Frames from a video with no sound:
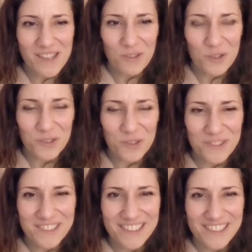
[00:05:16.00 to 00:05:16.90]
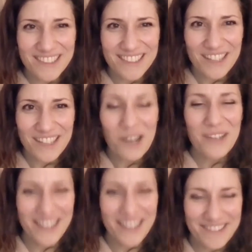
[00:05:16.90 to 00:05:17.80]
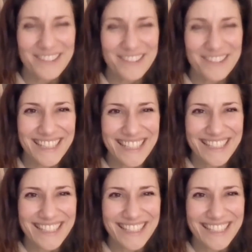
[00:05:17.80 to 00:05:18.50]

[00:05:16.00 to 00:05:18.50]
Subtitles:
hear you. You are model.